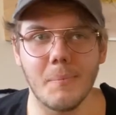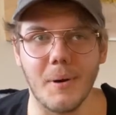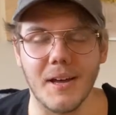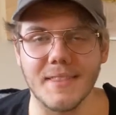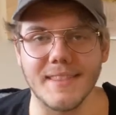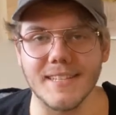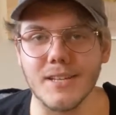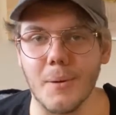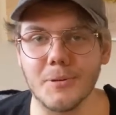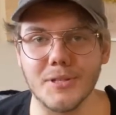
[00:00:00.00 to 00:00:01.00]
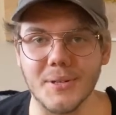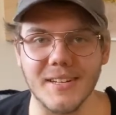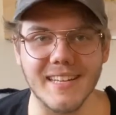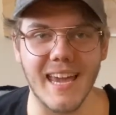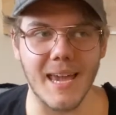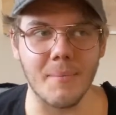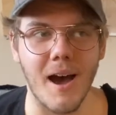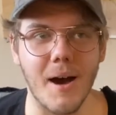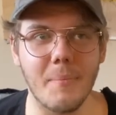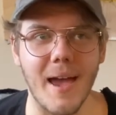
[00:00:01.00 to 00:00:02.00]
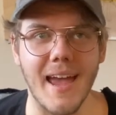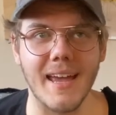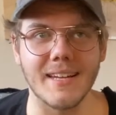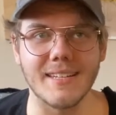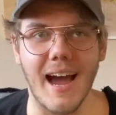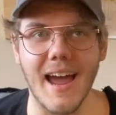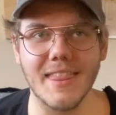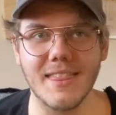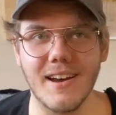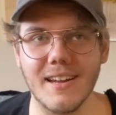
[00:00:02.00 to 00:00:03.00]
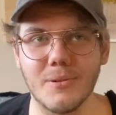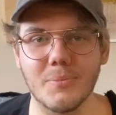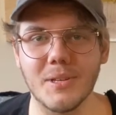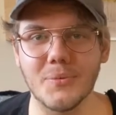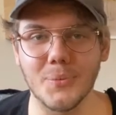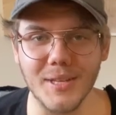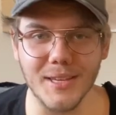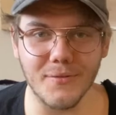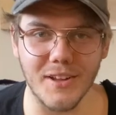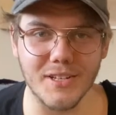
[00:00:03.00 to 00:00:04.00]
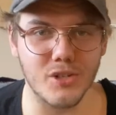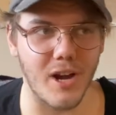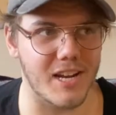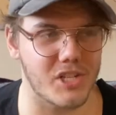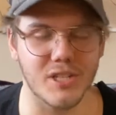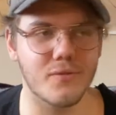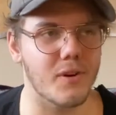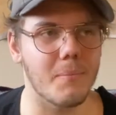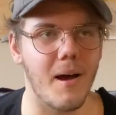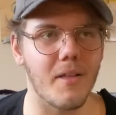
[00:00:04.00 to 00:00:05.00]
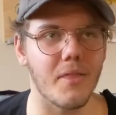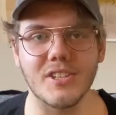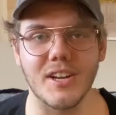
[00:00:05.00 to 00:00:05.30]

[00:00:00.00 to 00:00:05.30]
But this opportunity came up and I thought it would be really fun to try just for a month.